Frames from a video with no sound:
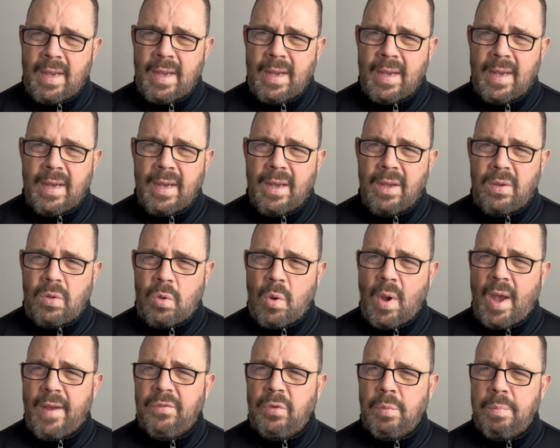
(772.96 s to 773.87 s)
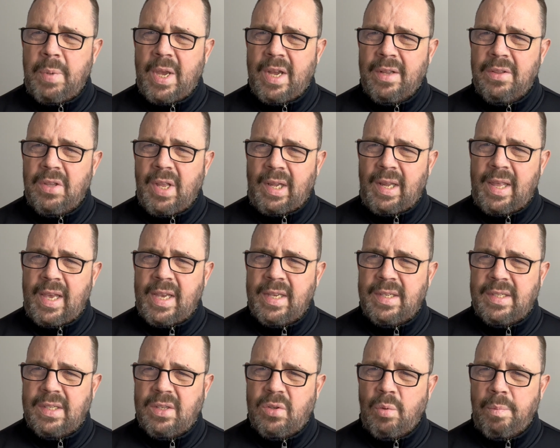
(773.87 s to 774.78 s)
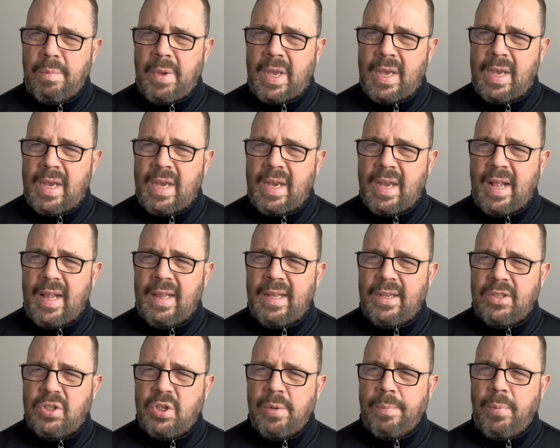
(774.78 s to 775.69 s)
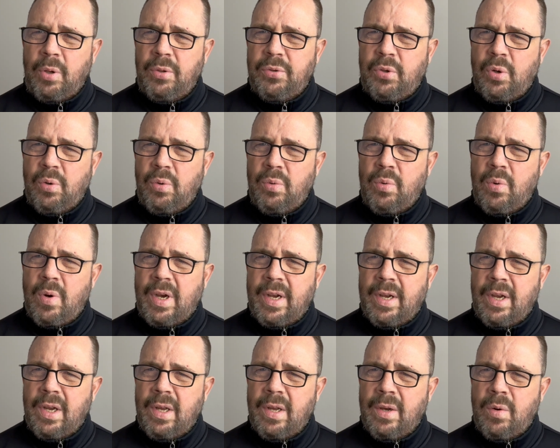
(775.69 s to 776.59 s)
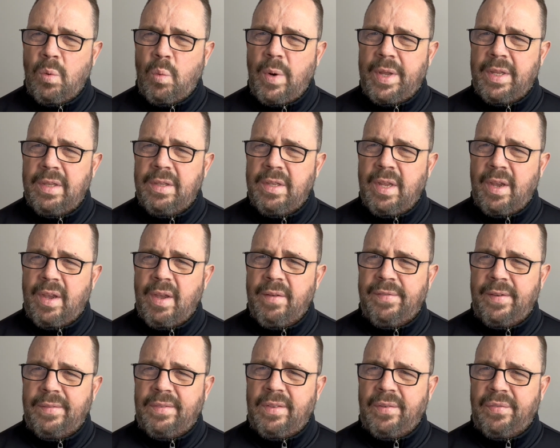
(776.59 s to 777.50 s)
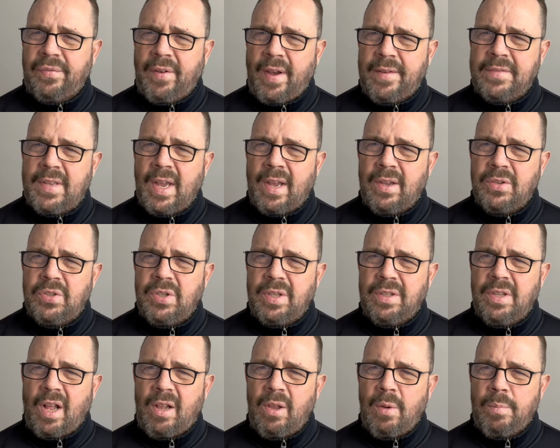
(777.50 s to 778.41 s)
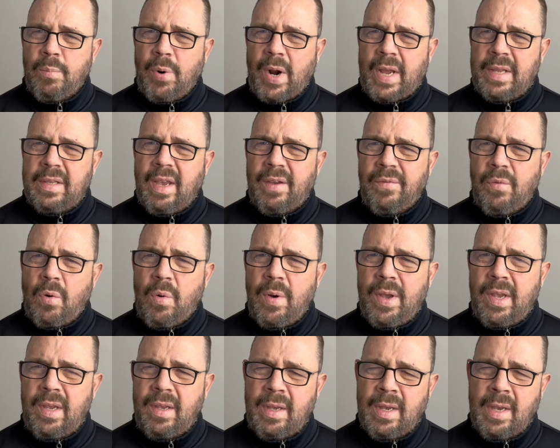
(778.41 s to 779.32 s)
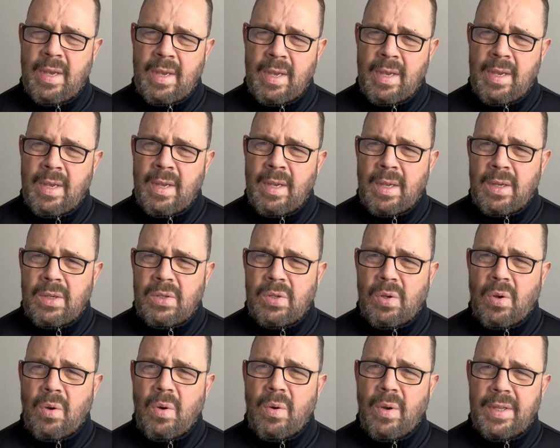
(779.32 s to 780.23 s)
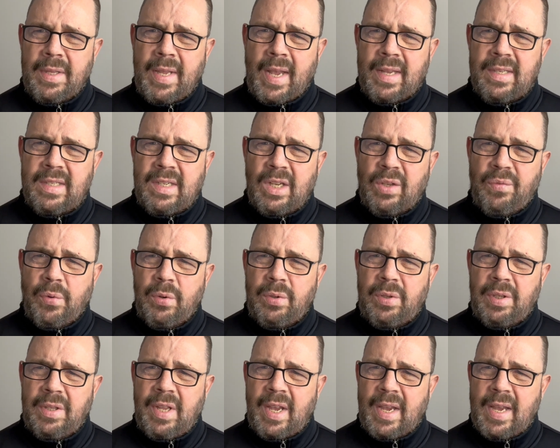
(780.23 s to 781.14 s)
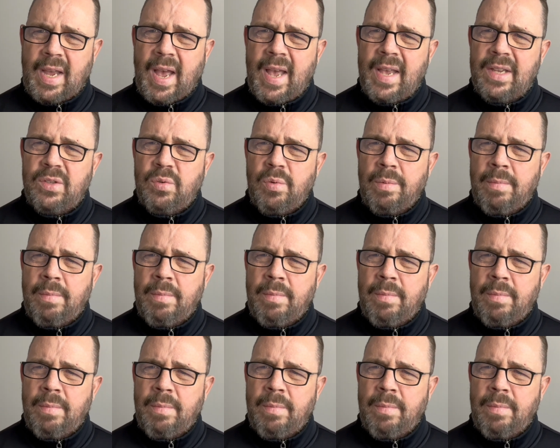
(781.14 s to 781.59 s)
Uh, you have to be on the list to be eligible to uh, win the fifty-five thousand dollar brand giveaway. So uh, that's it for today, guys.